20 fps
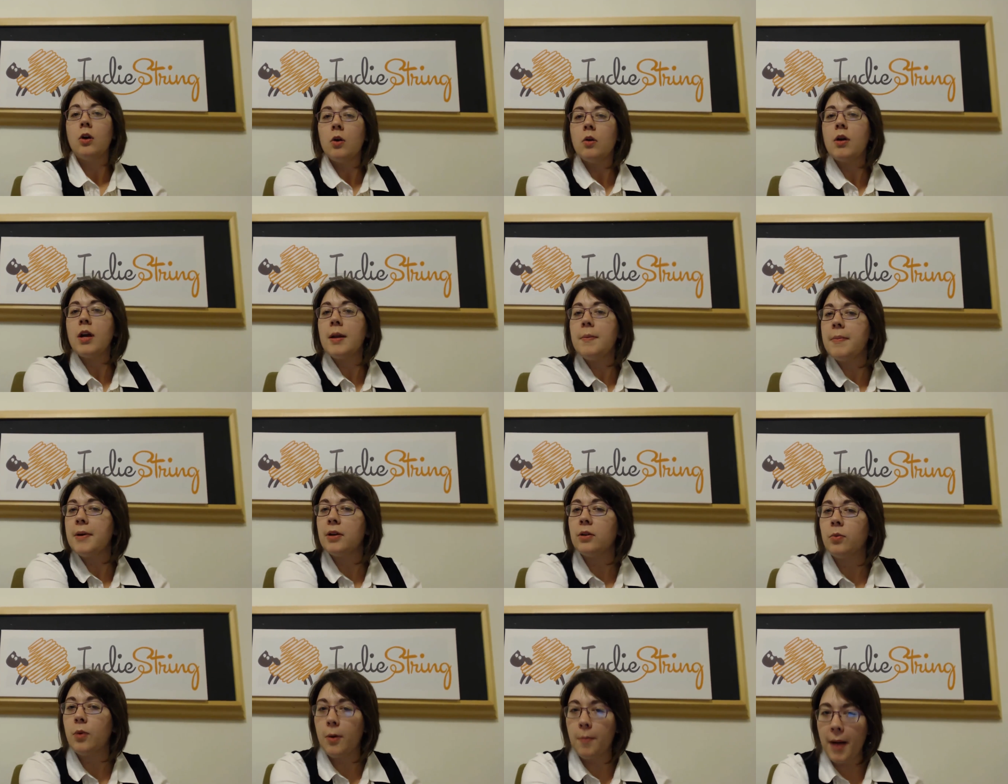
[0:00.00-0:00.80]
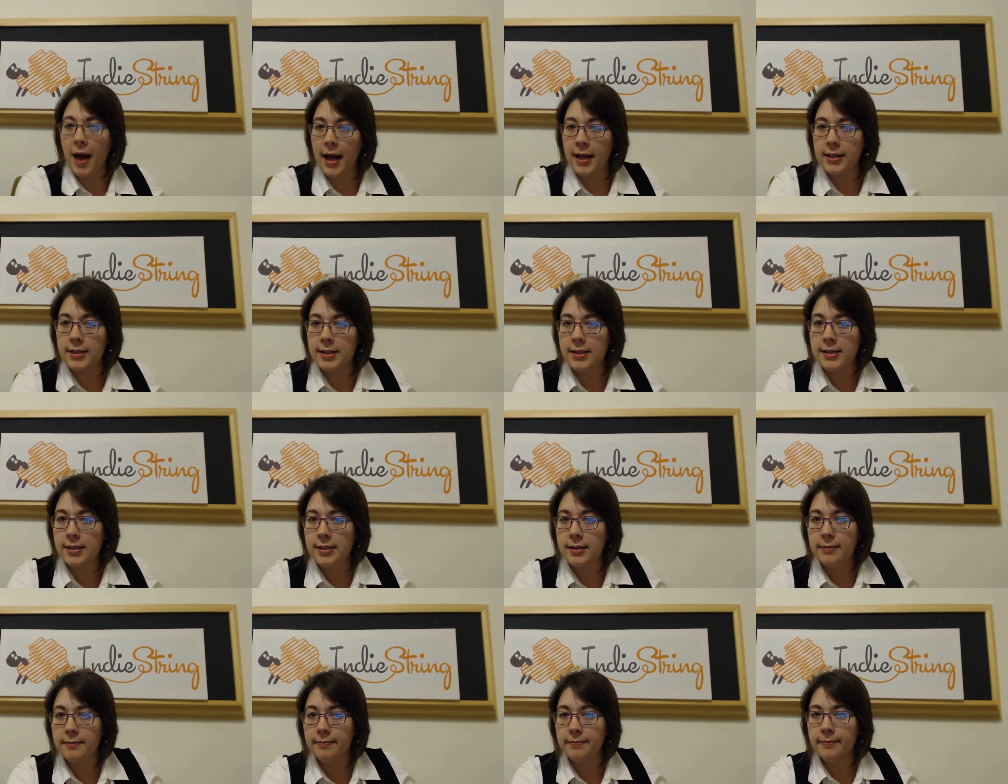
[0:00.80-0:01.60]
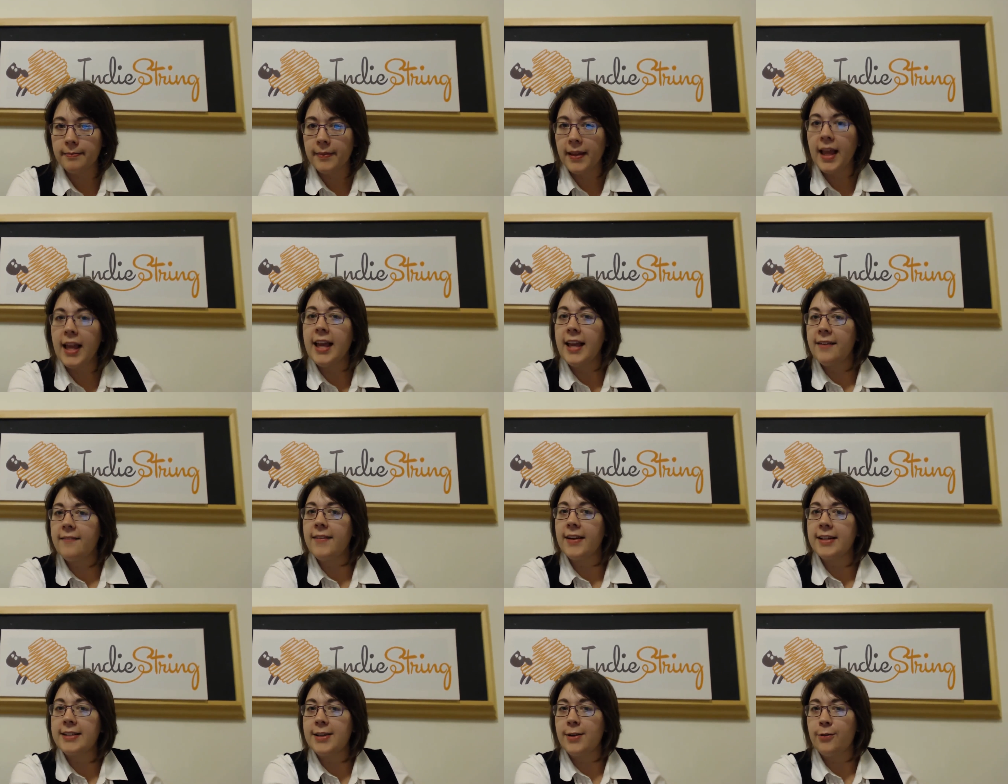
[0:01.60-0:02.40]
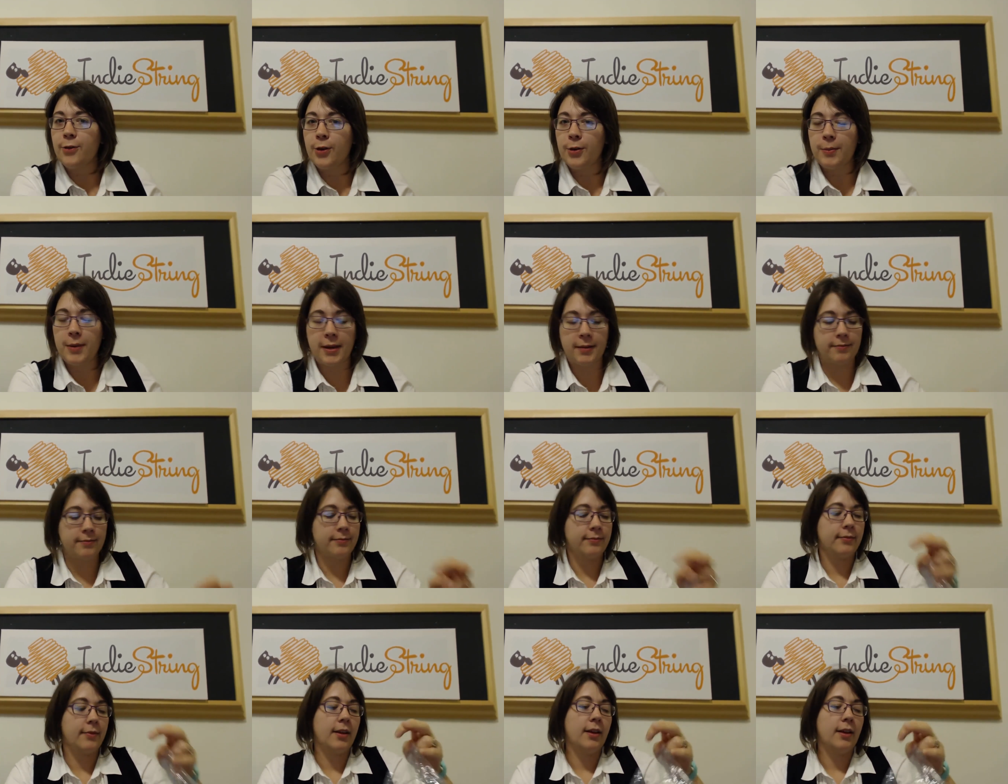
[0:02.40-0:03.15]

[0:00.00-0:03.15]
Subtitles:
who can build robots, he can fix it for me.